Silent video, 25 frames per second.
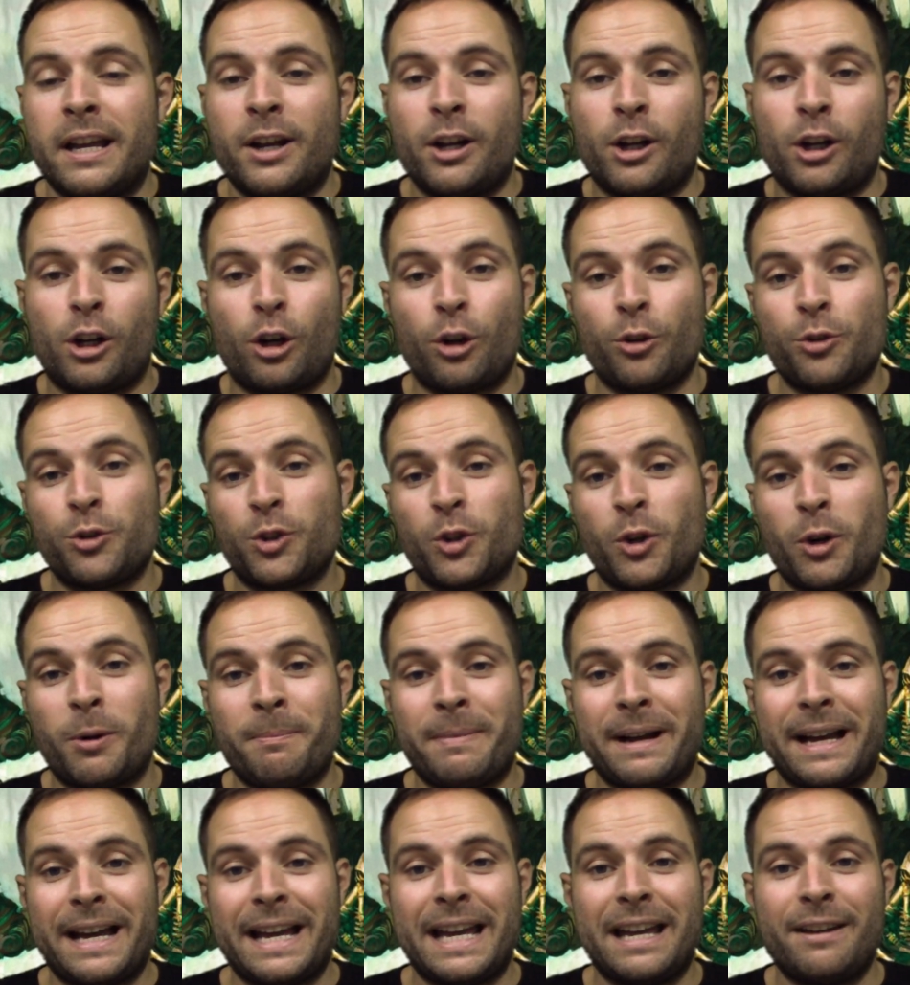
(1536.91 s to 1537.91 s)
close
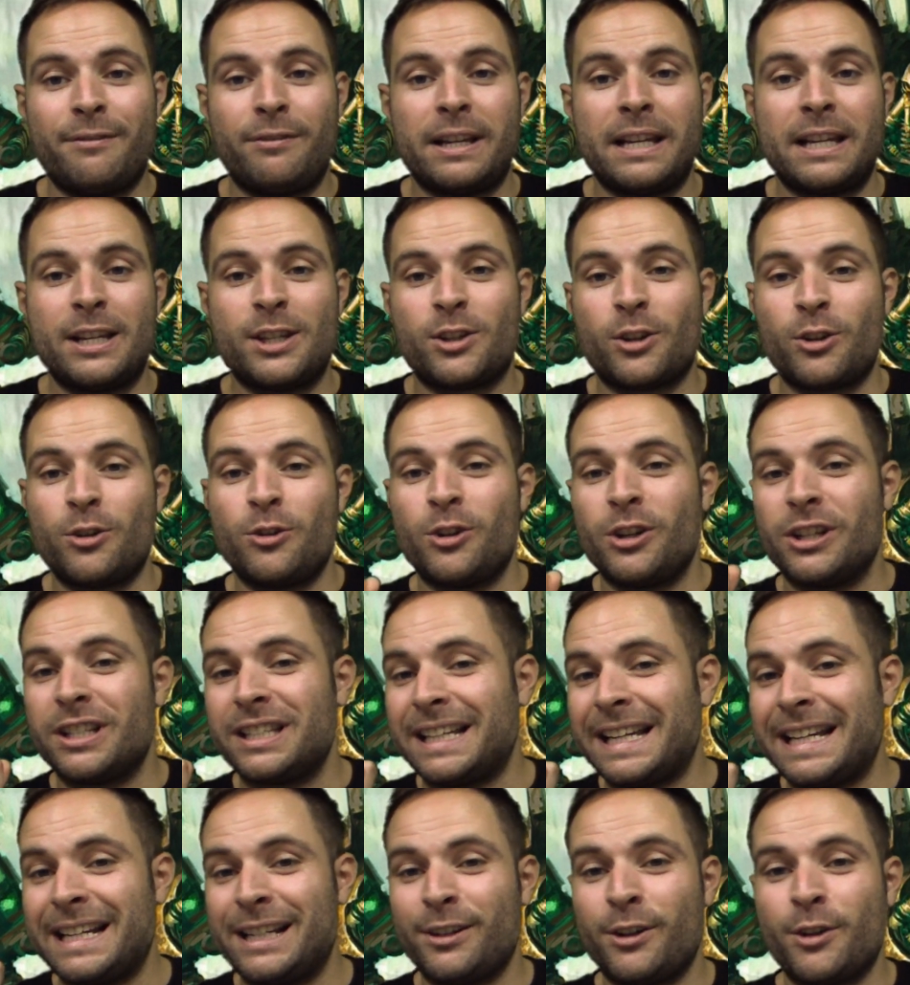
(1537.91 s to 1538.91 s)
combat heavy, so you could
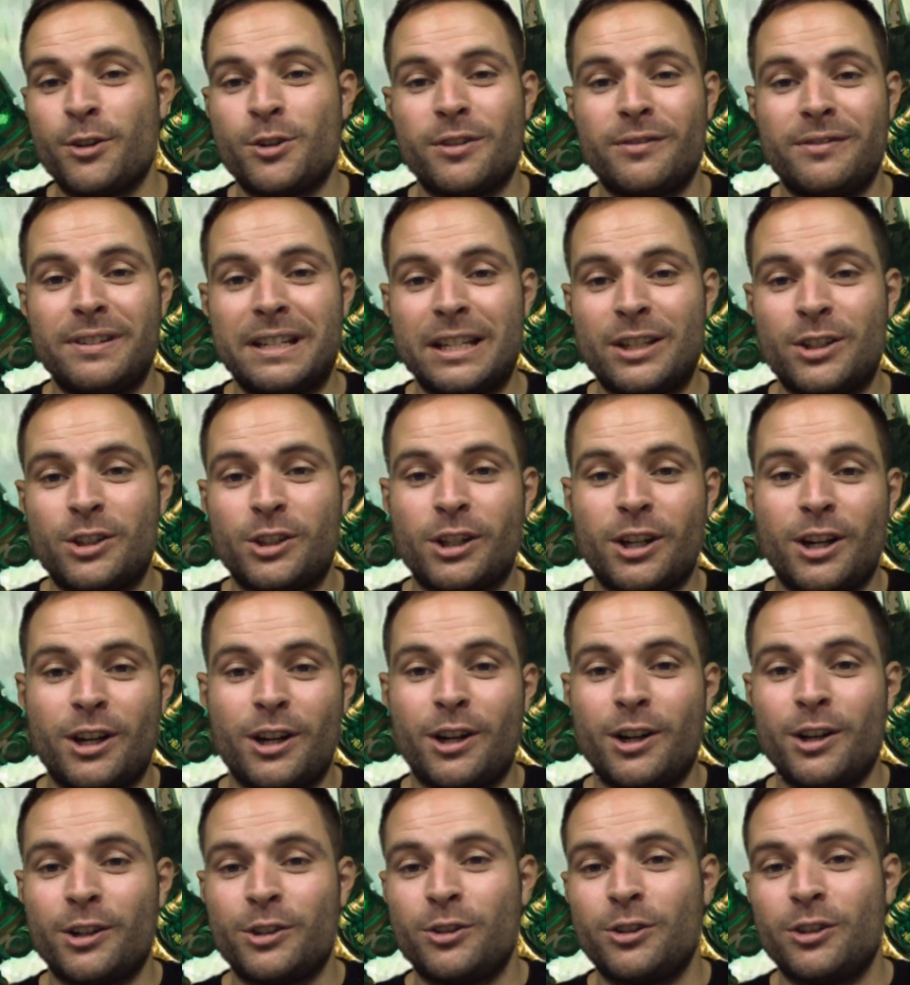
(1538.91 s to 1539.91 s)
take loads of Lich
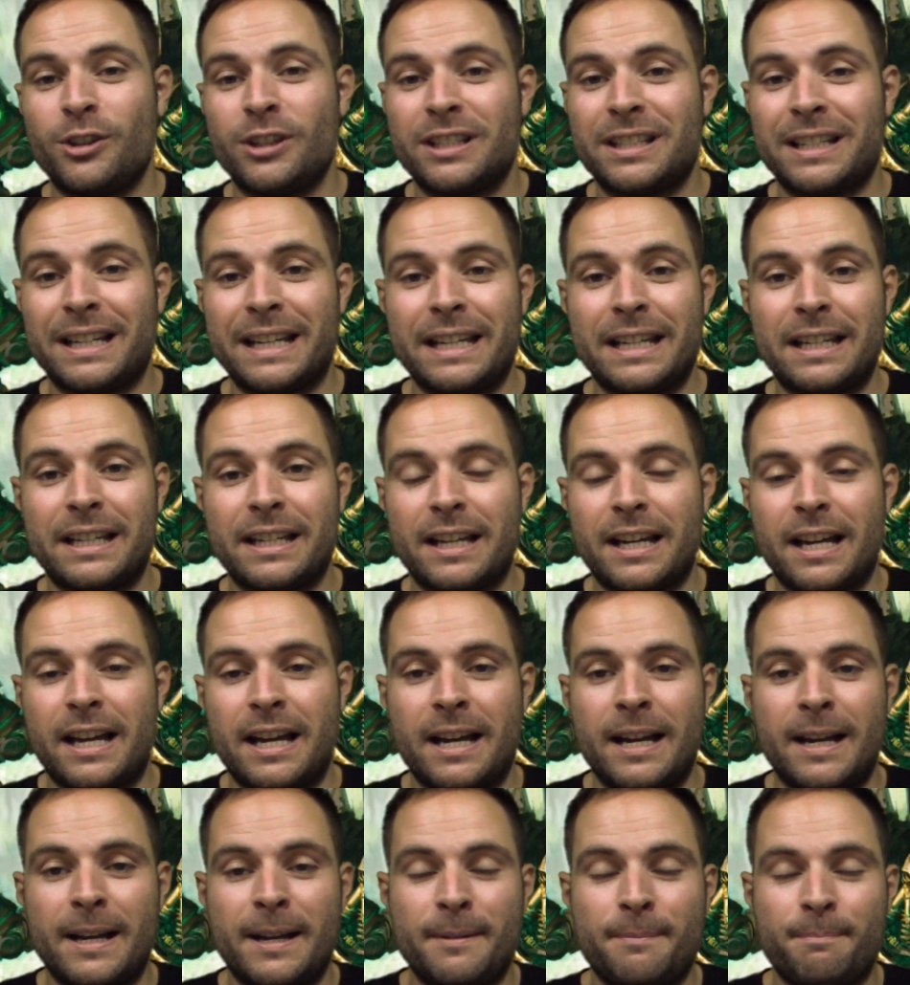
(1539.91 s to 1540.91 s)
Guard, you could take
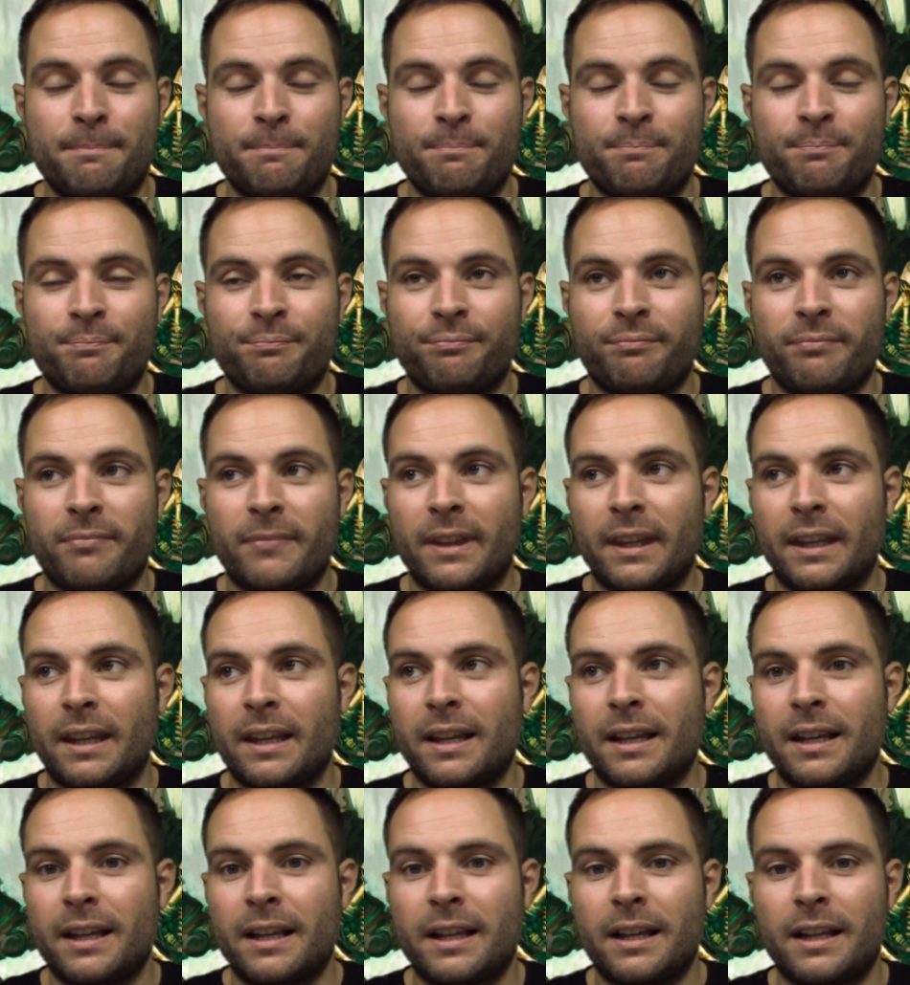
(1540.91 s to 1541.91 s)

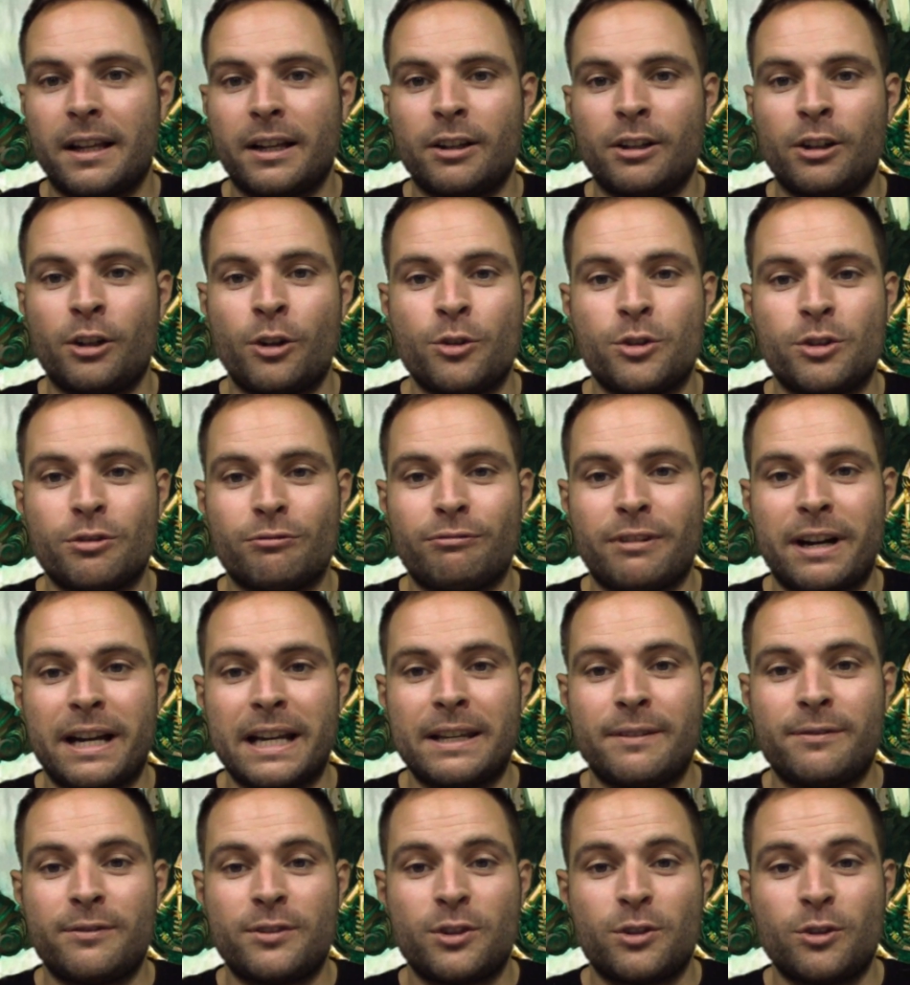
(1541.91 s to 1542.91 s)
loads of
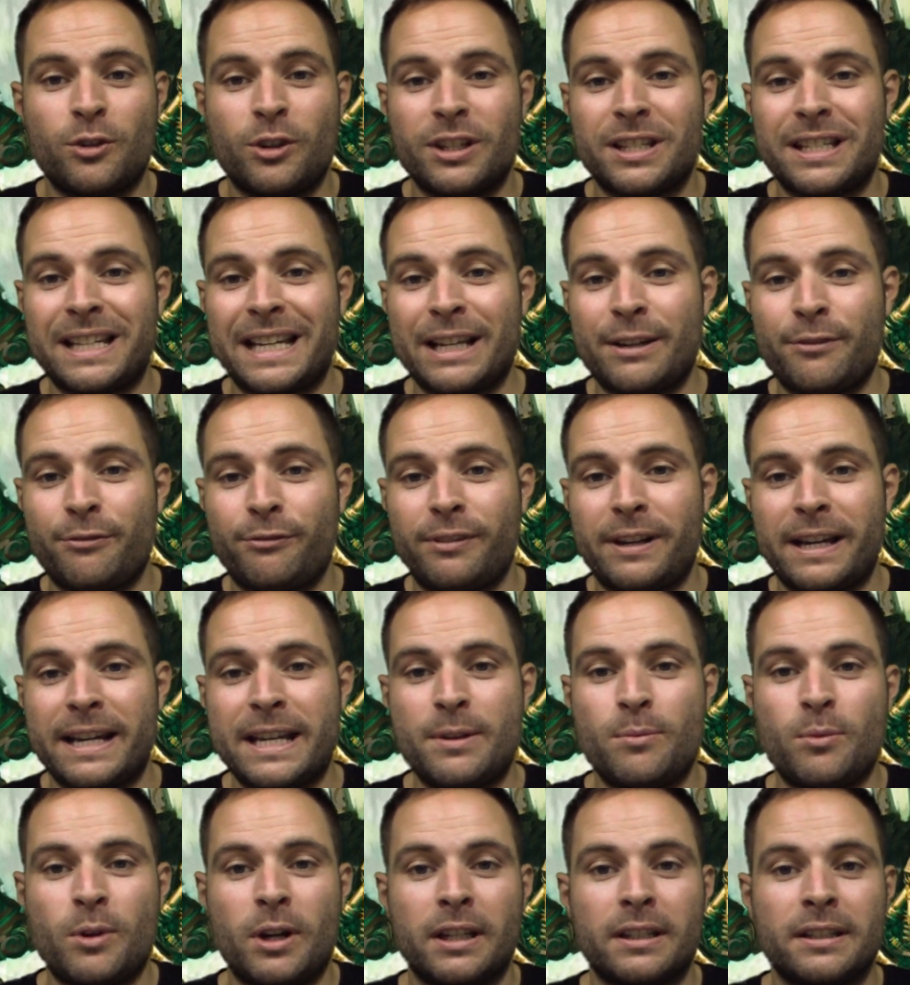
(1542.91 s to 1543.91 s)
Wraiths, you could take
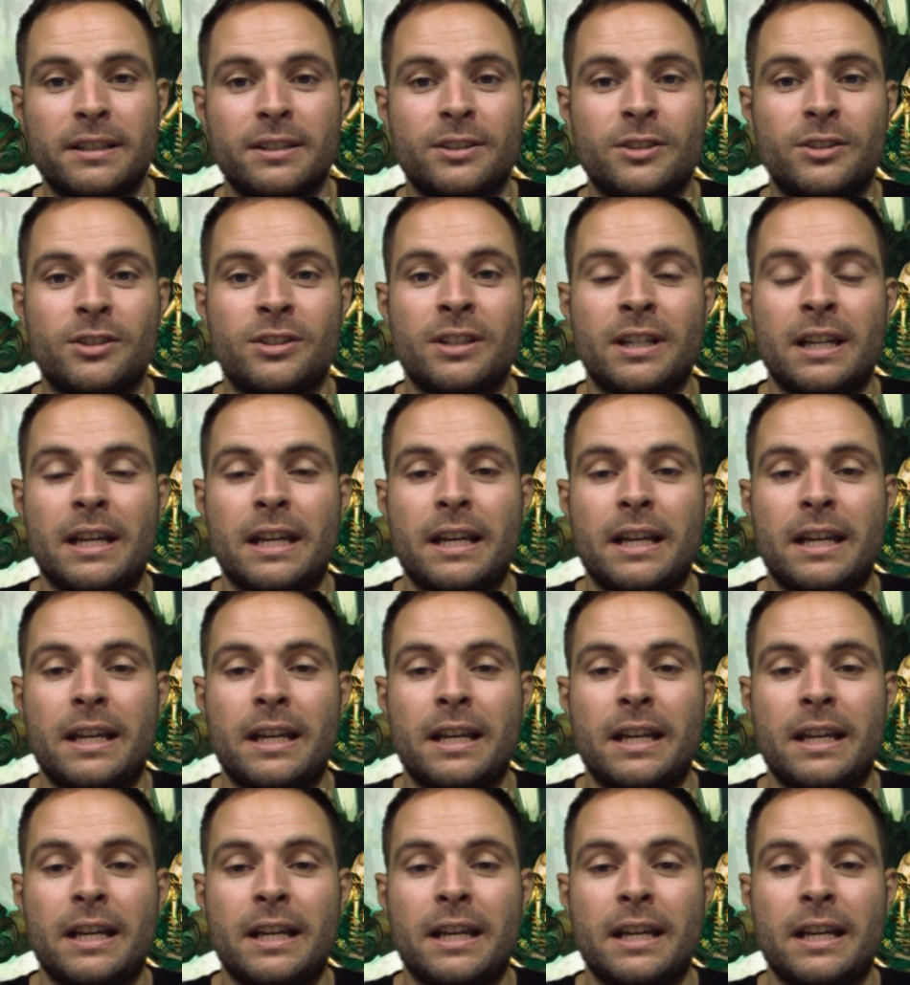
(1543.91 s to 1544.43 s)
Flayed Ones,